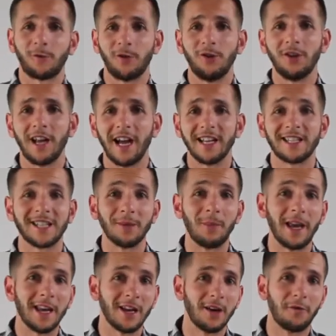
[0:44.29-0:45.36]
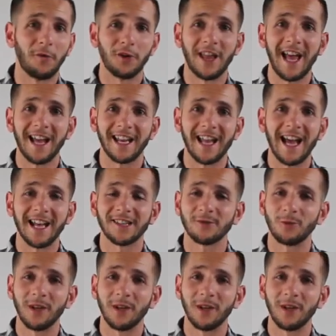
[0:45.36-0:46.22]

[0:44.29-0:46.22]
for you guys to make up for that last